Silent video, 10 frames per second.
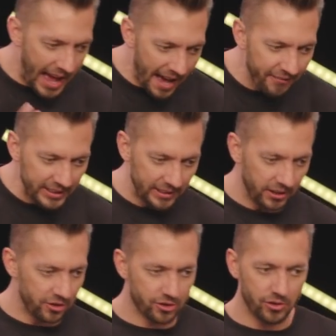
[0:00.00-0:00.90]
having
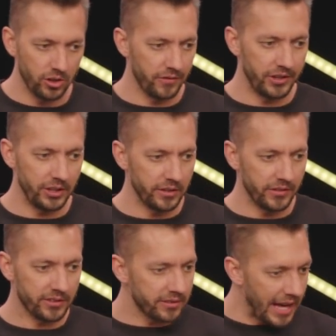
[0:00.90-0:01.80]
control over the
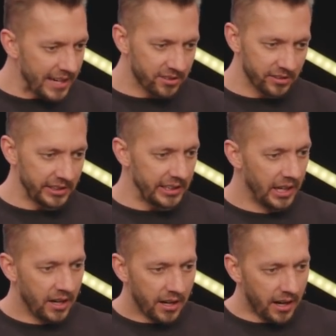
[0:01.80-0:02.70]
universe is actually
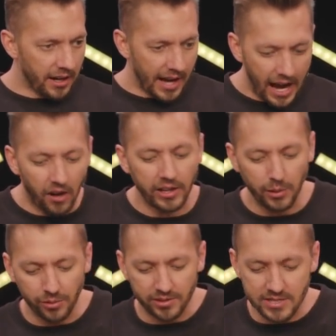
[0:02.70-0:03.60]
uh, how
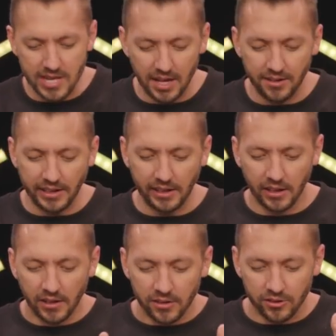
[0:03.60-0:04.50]
he was intending
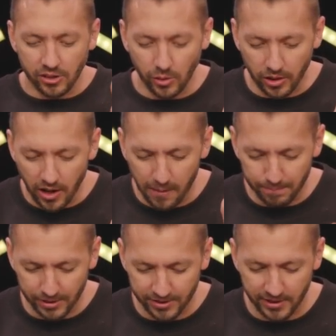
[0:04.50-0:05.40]
to
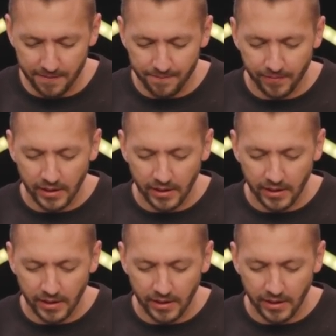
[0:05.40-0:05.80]
accomplish it.